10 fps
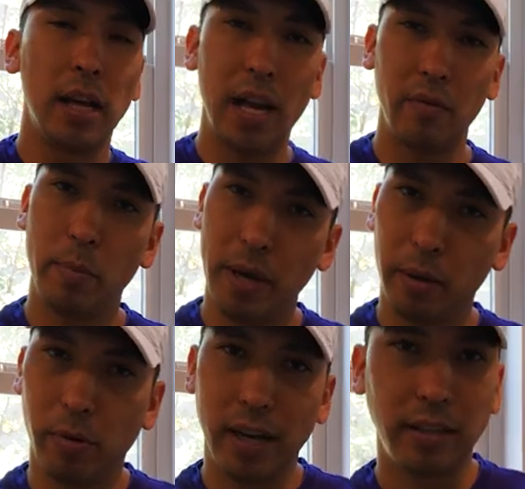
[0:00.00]
kind of a
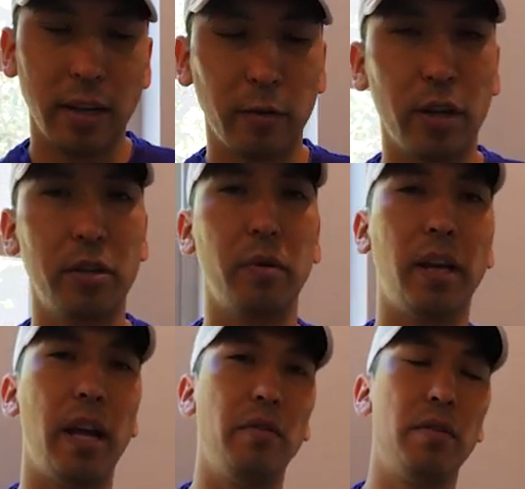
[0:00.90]
big price difference. We
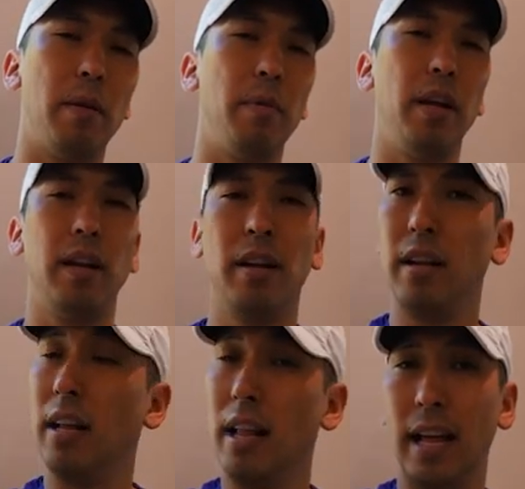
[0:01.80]
gave you something
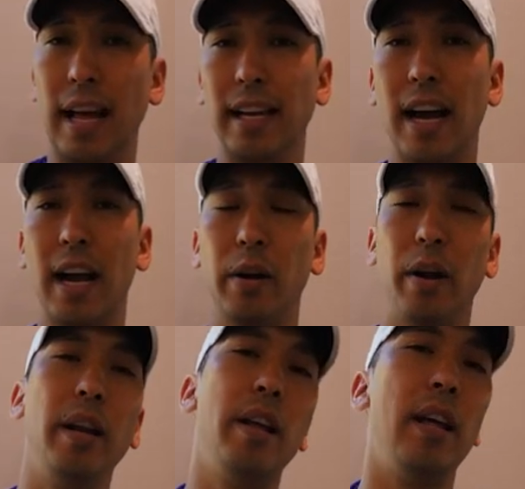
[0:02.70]
at the higher
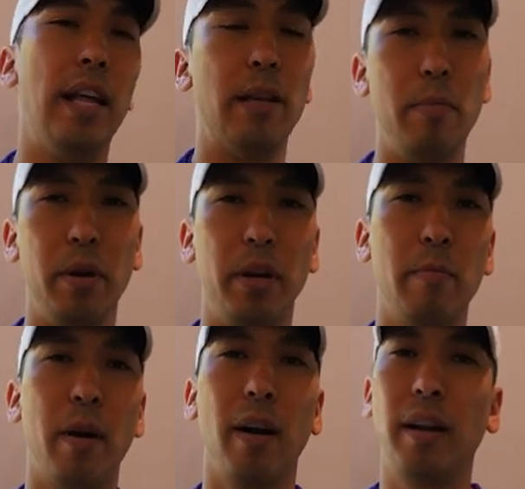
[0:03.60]
end, at the million
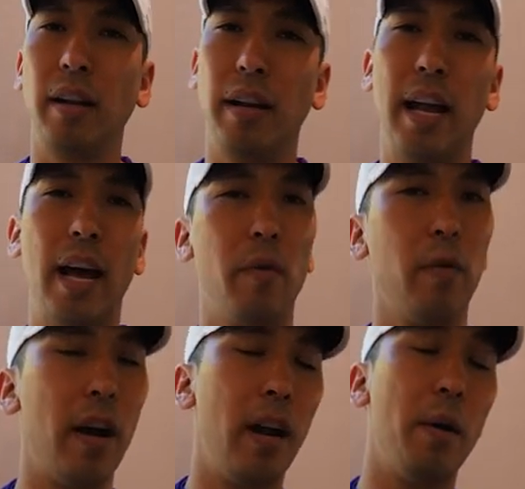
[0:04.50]
mark. Now
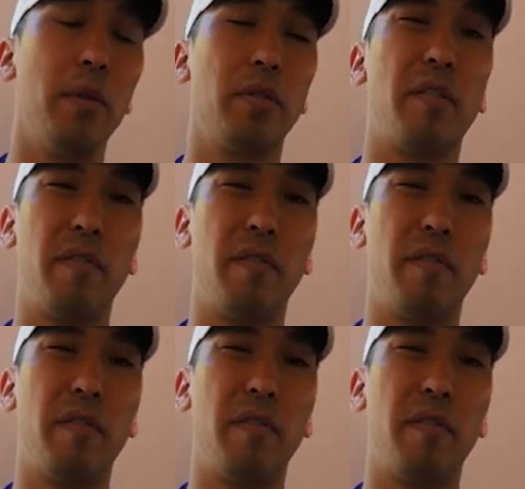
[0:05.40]
we're at almost